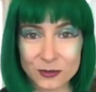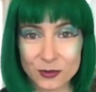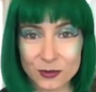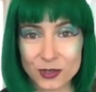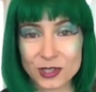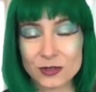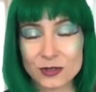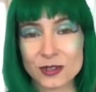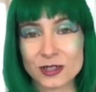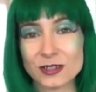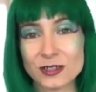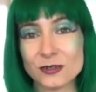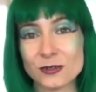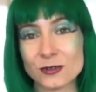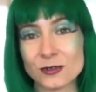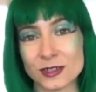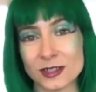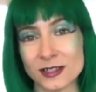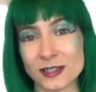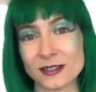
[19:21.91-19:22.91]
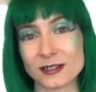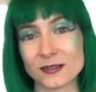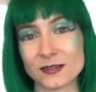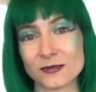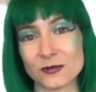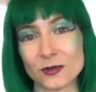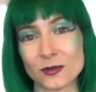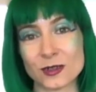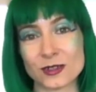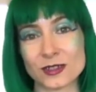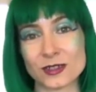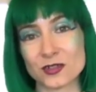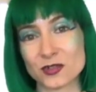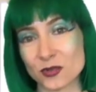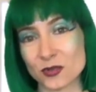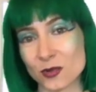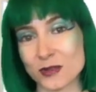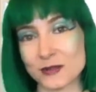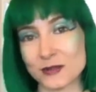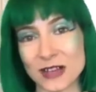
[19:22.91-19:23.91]
or you can do things for the
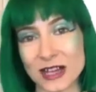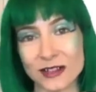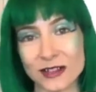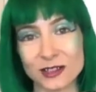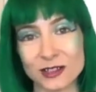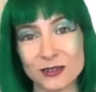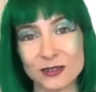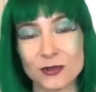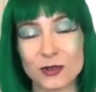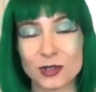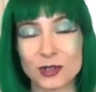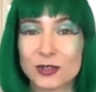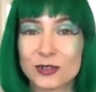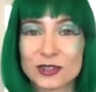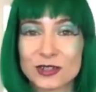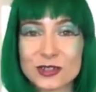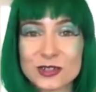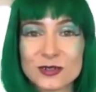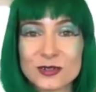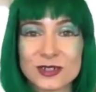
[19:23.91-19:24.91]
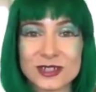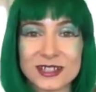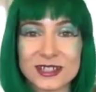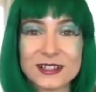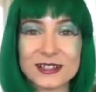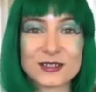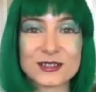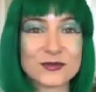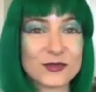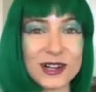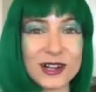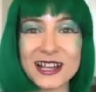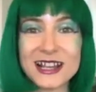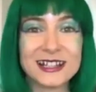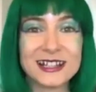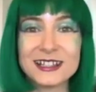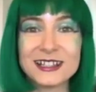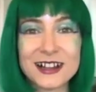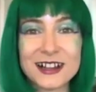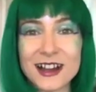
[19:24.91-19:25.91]
joy value, or you can do things for
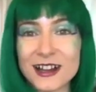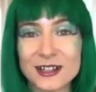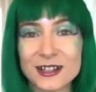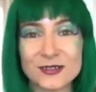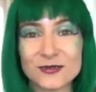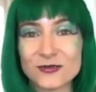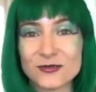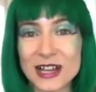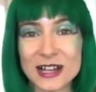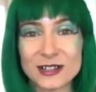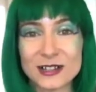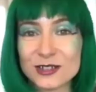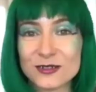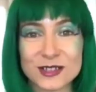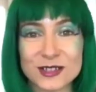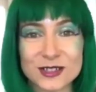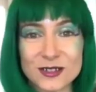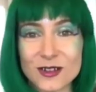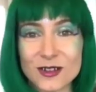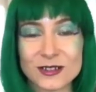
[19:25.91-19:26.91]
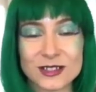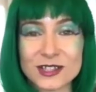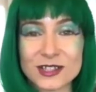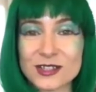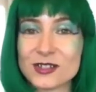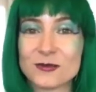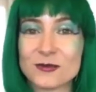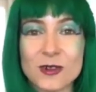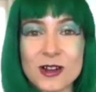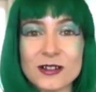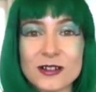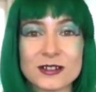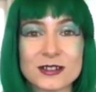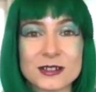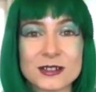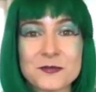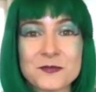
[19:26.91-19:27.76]
any kind of value at all that you want